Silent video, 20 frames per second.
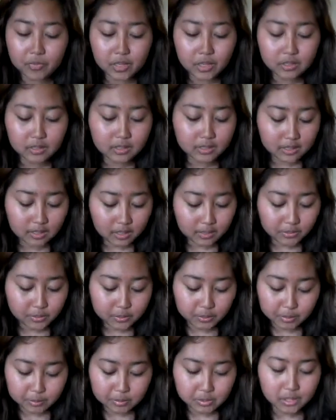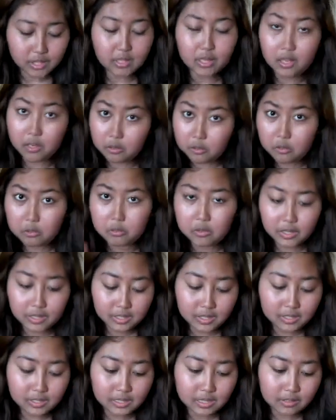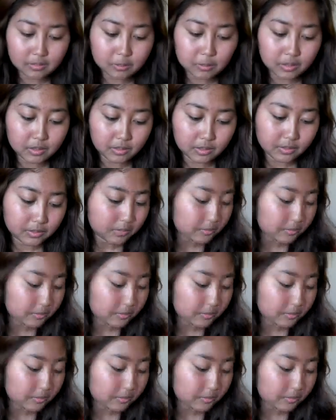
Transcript: I think they have a website. I'll link it down below.